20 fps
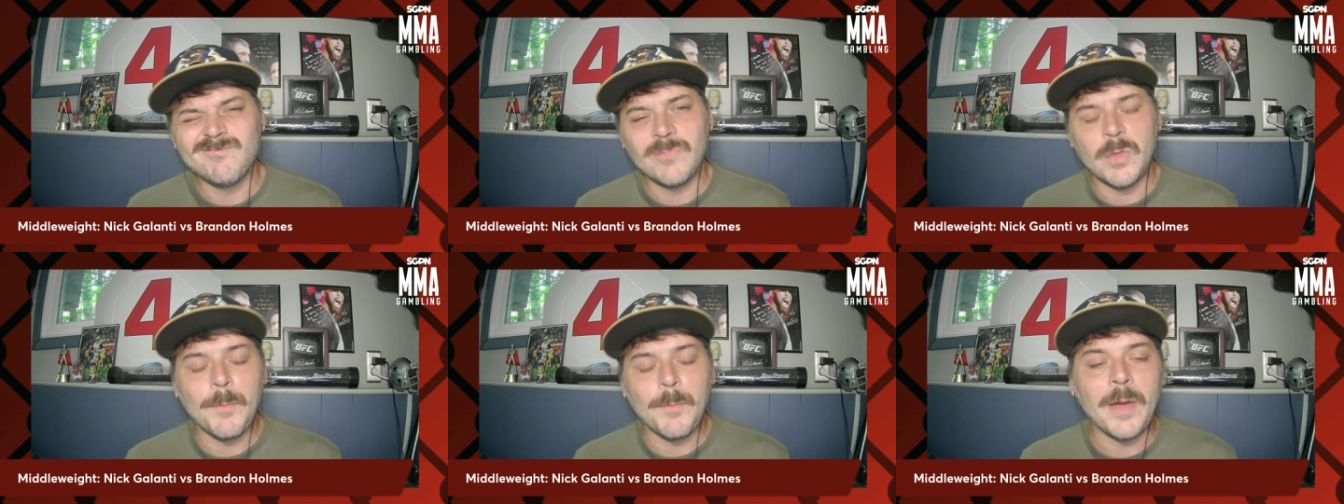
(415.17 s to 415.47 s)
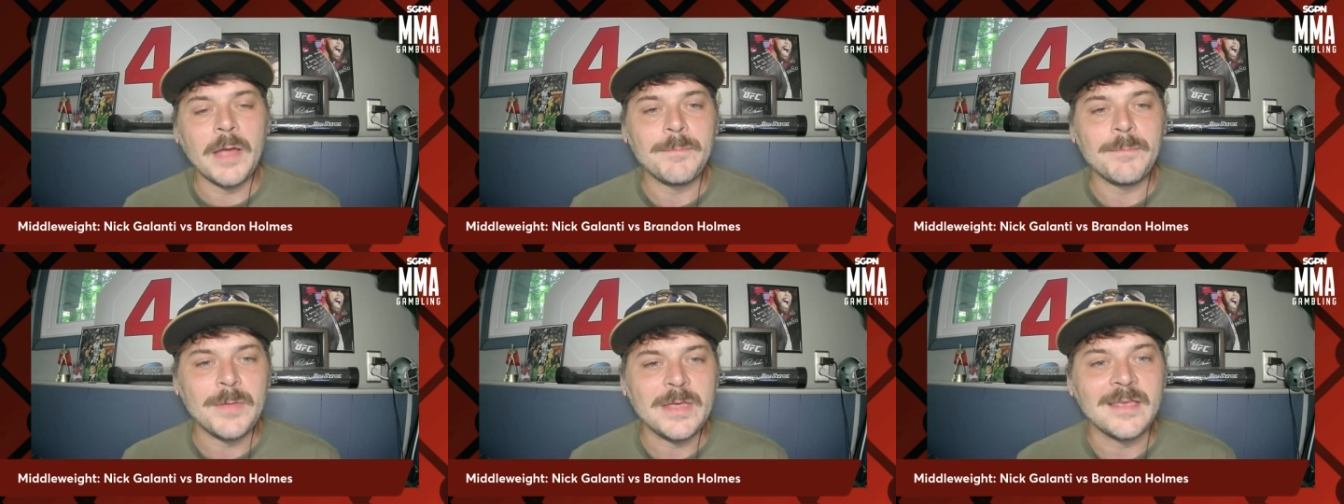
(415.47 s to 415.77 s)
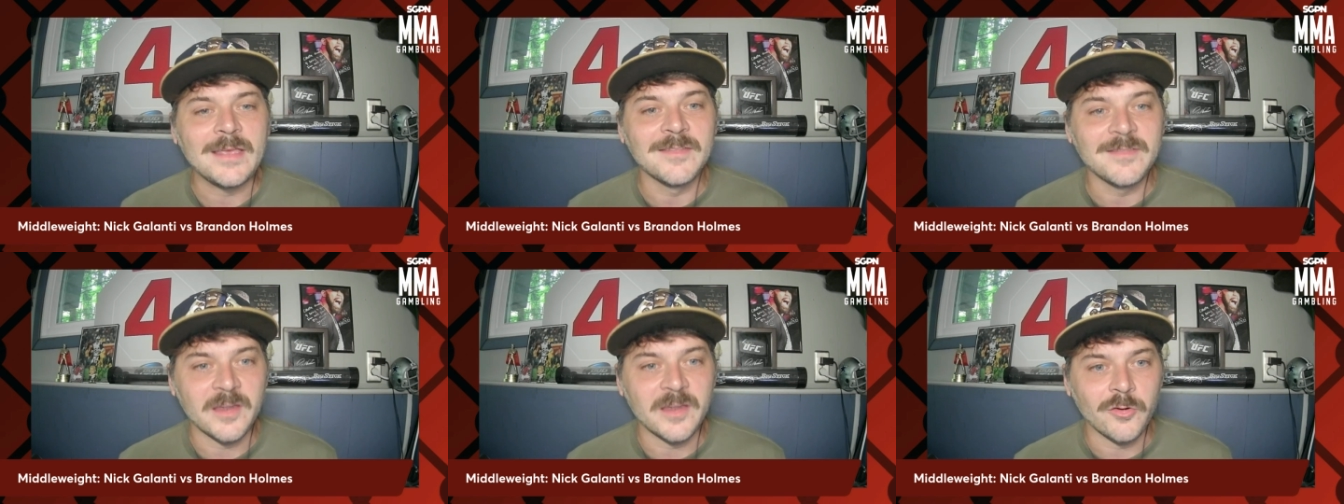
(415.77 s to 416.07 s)
might be
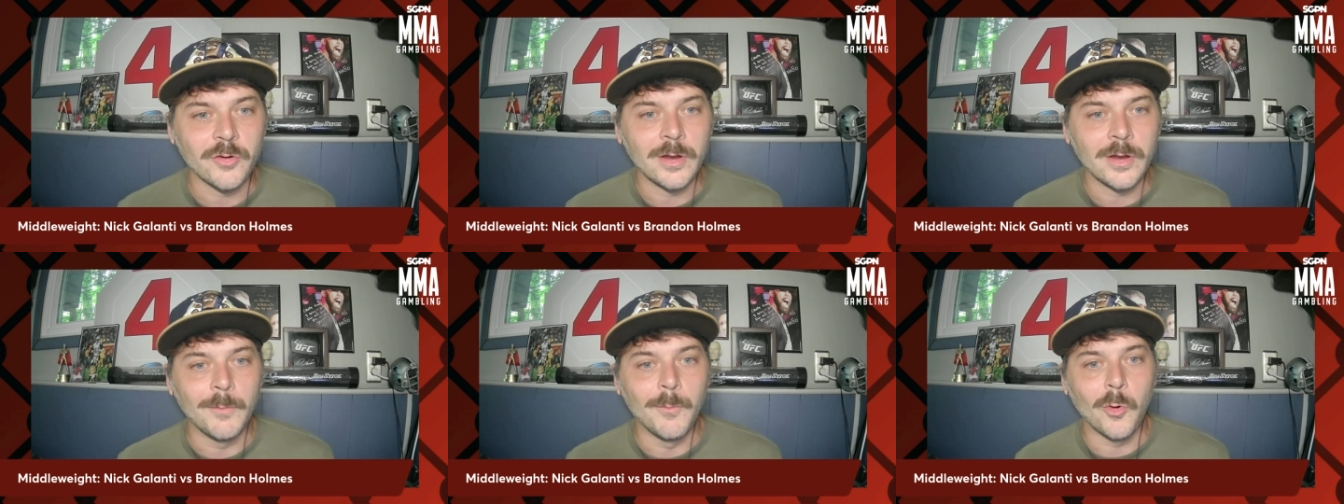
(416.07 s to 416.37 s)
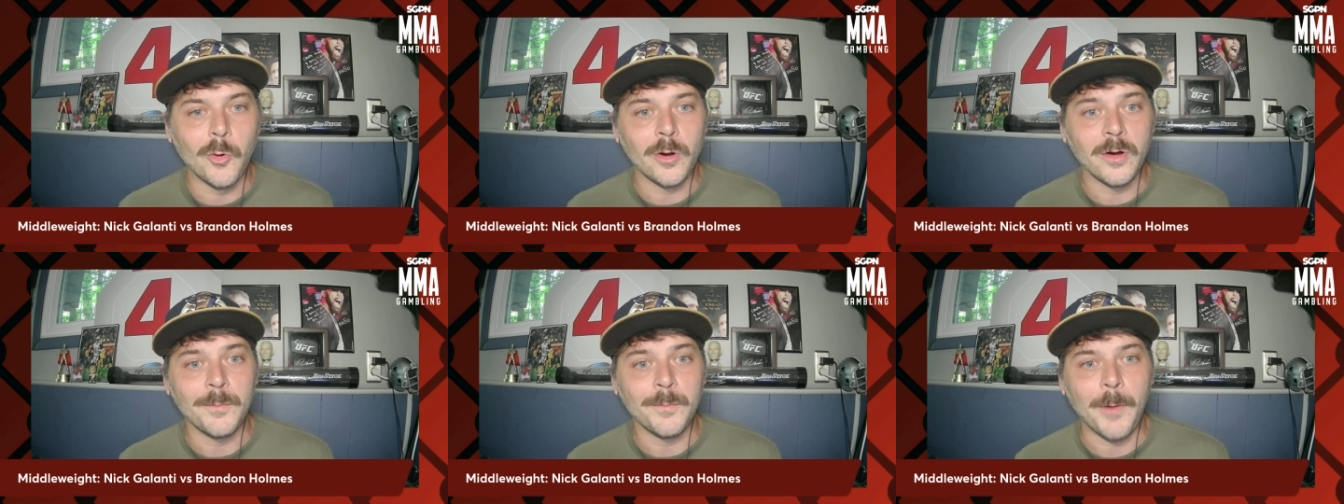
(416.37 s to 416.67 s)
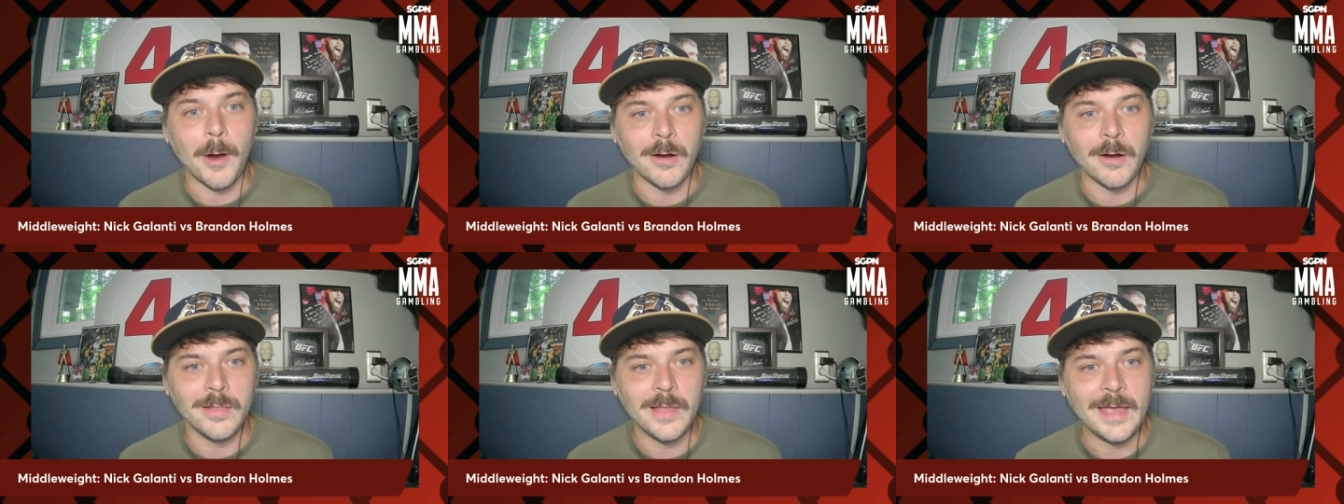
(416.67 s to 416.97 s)
considering a more
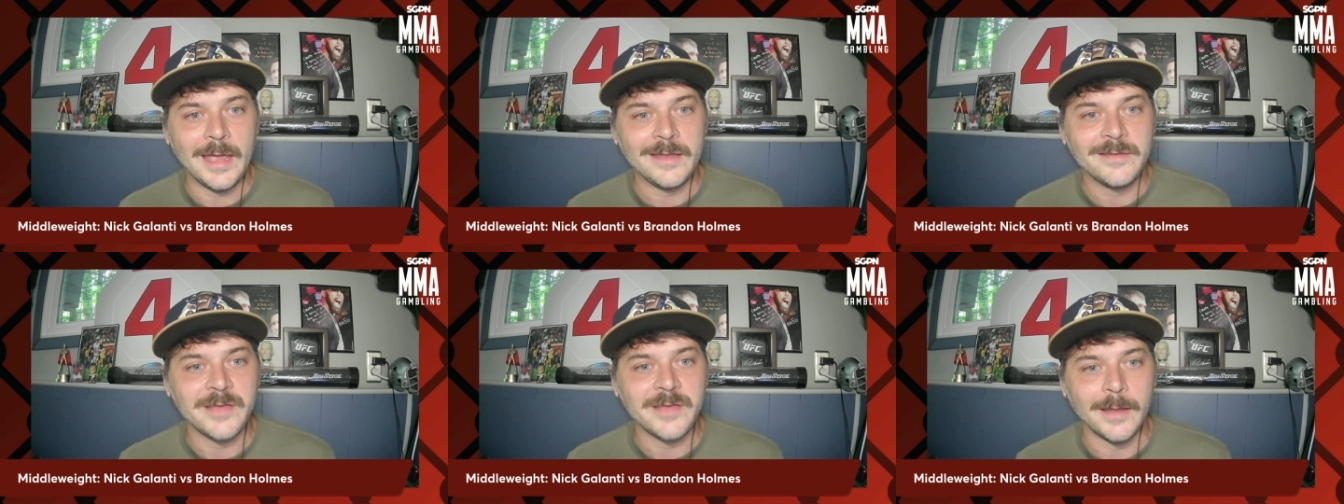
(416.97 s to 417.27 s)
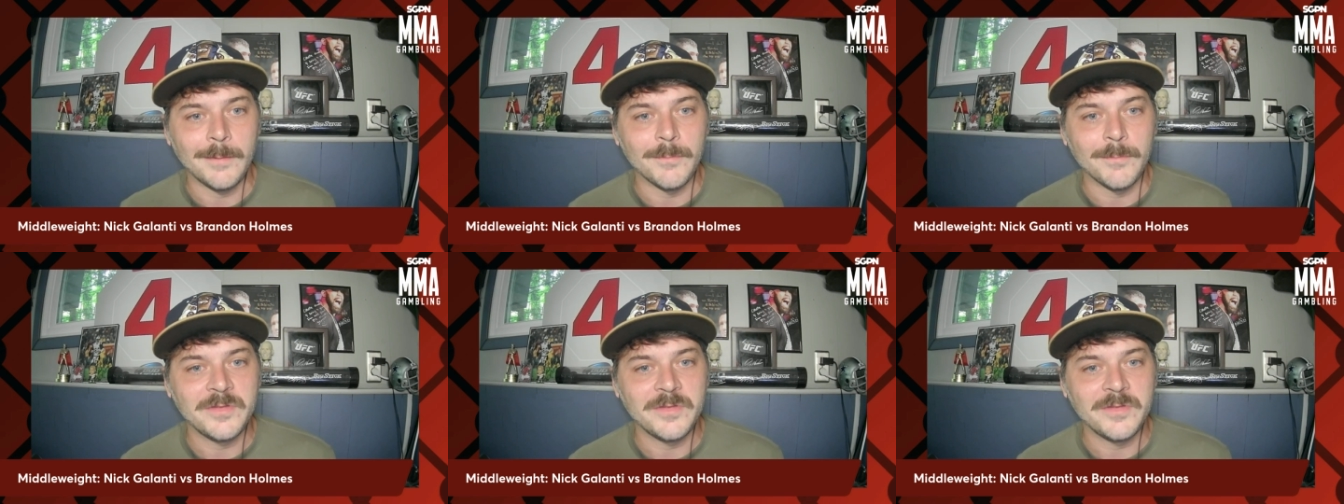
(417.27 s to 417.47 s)
parlay type